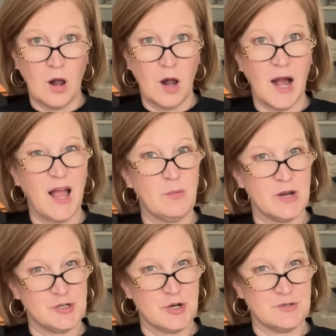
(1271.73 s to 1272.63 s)
I would
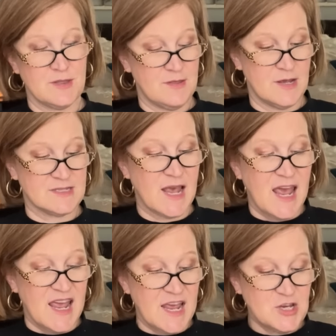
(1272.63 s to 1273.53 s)
have chosen this
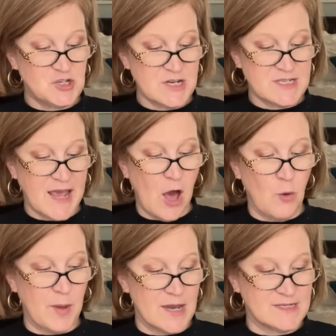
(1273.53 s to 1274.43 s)
itchy
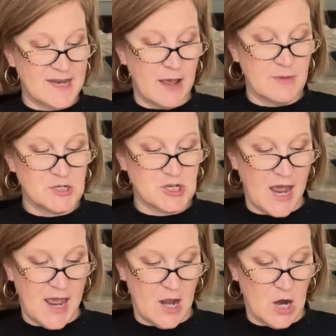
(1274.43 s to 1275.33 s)
scalp and damaged
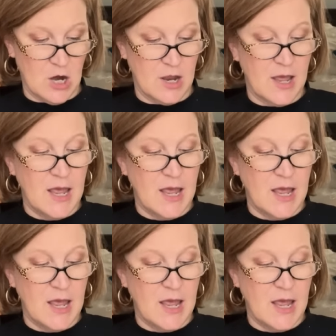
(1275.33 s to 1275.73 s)
hair.